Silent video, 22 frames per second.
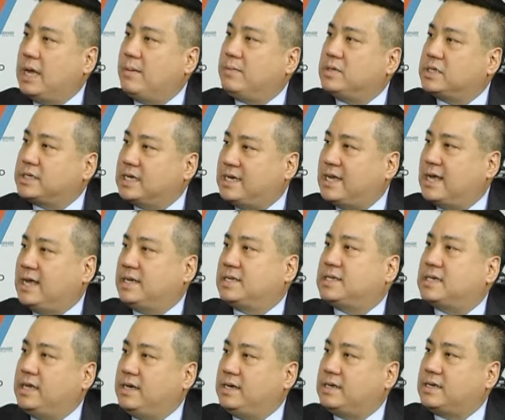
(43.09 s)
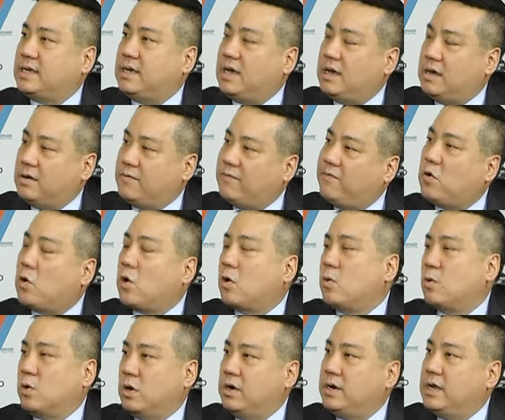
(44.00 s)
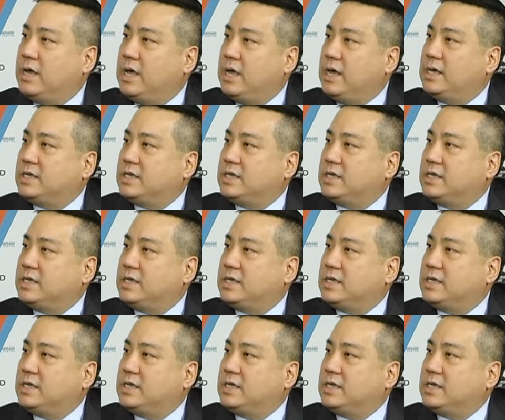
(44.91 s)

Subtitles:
able to test it forward.